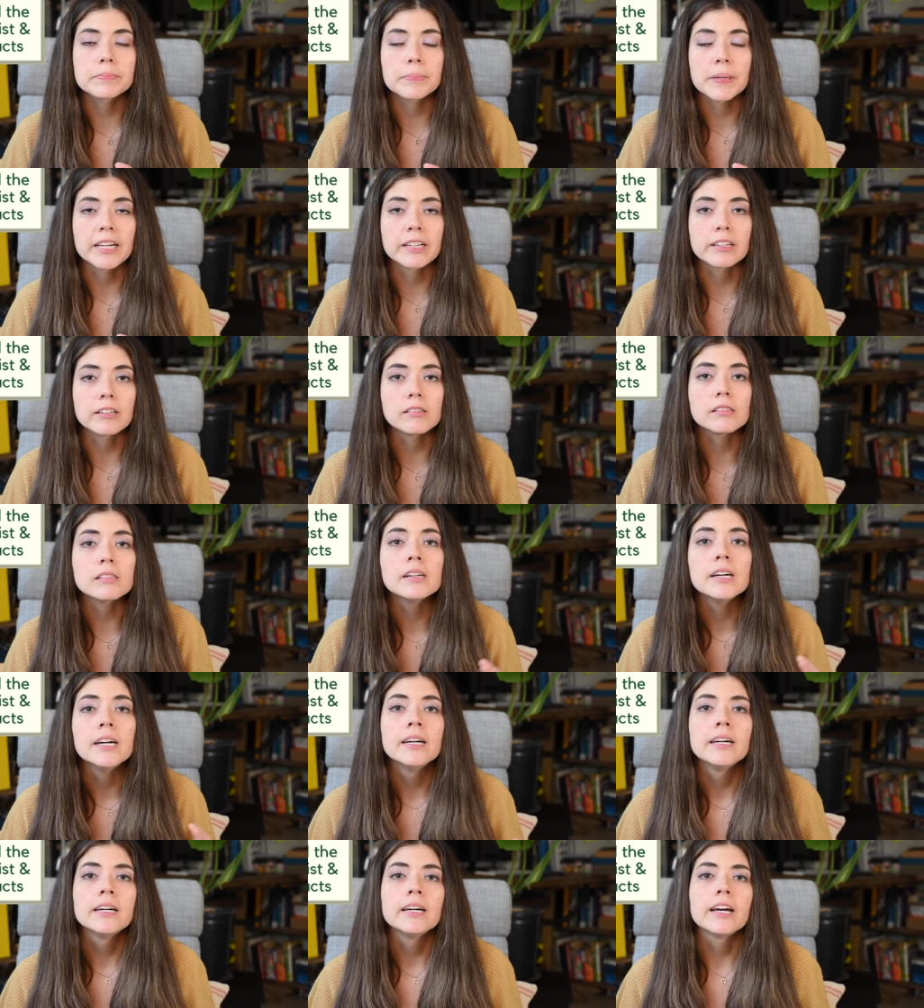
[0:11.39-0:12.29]
panel,
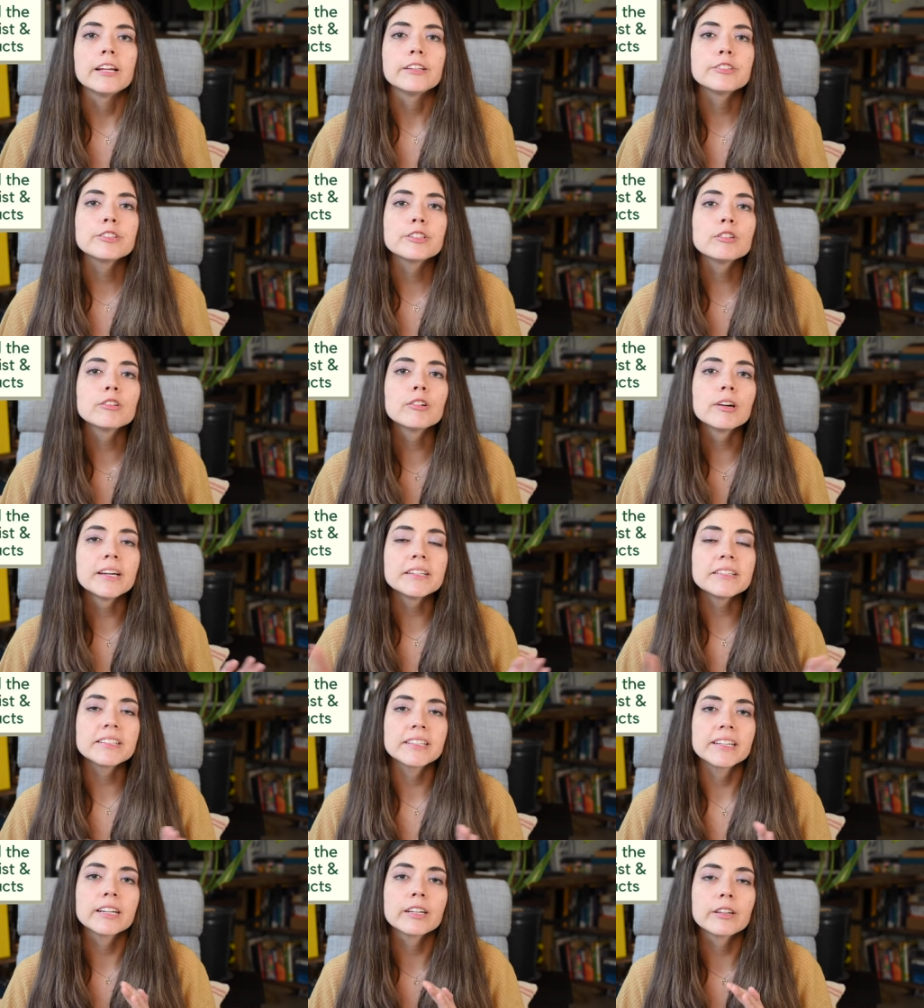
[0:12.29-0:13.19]
and two
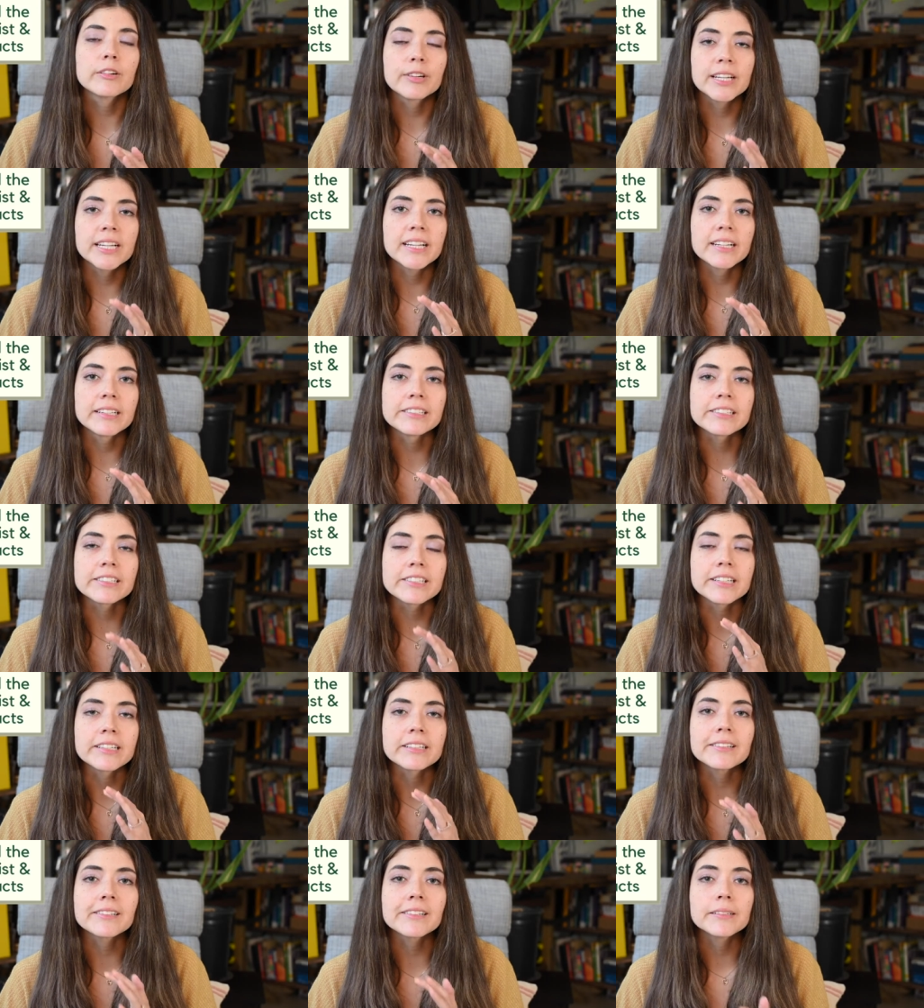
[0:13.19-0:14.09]
is the ingredients
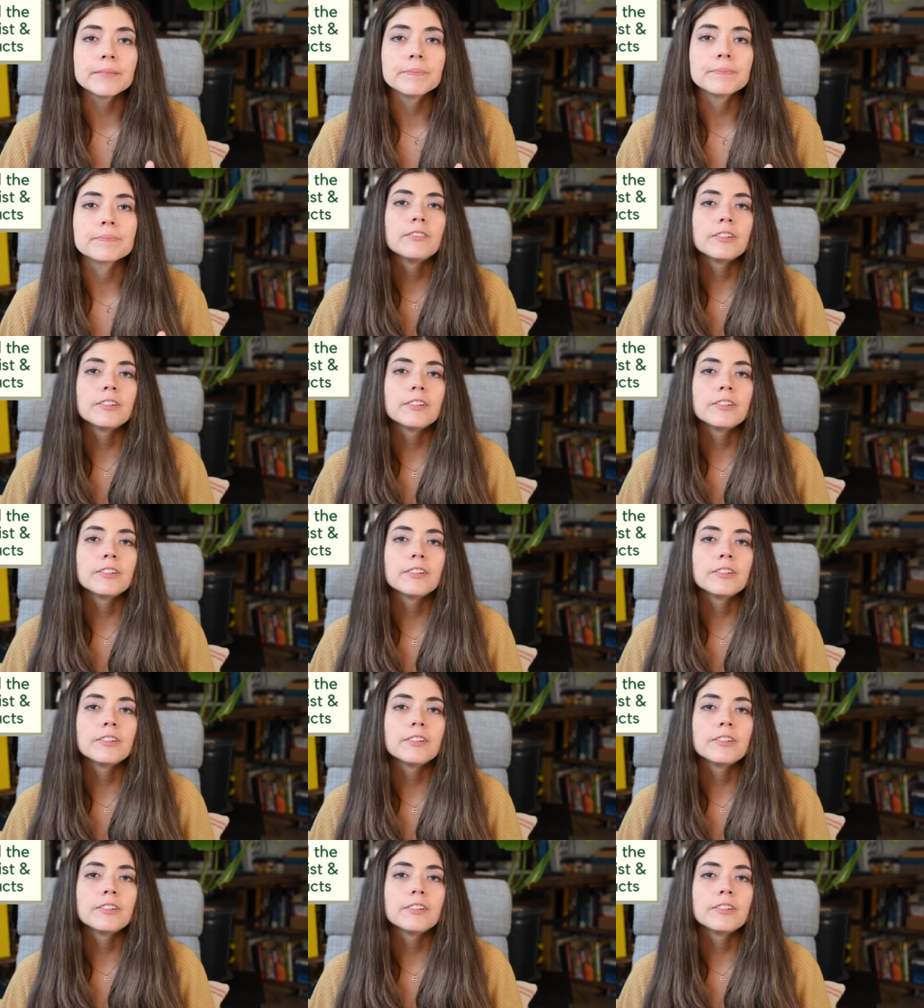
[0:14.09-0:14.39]
list.